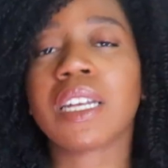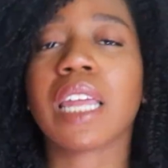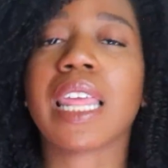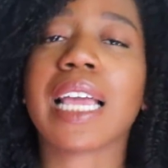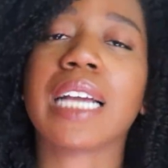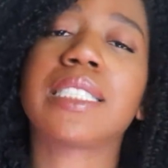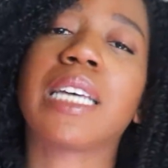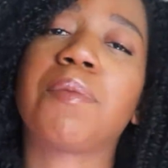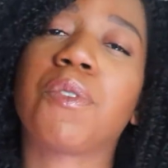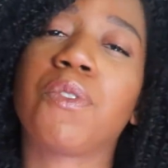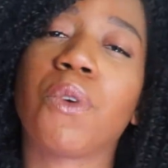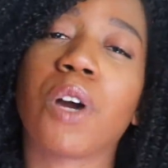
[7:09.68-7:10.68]
And like I
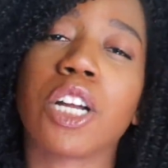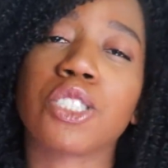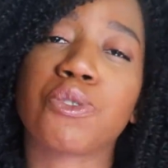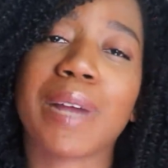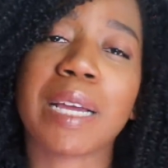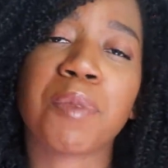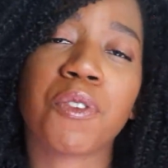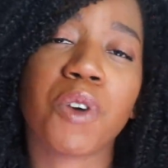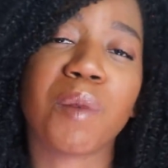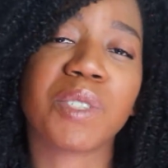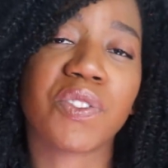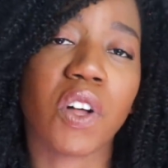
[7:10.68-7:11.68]
said before, Drake
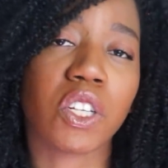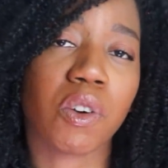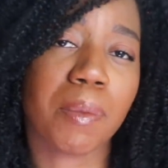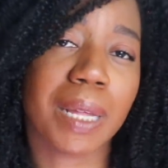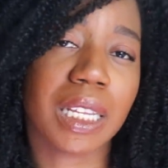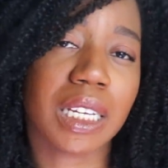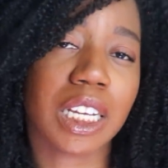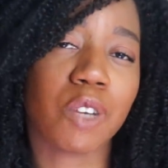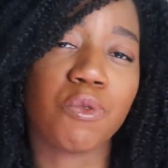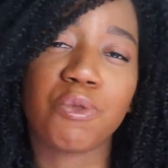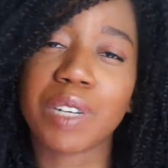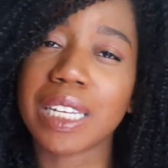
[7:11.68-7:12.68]
performs
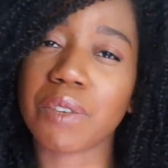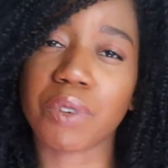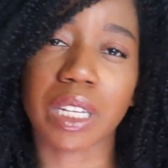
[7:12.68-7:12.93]
vulnerability really,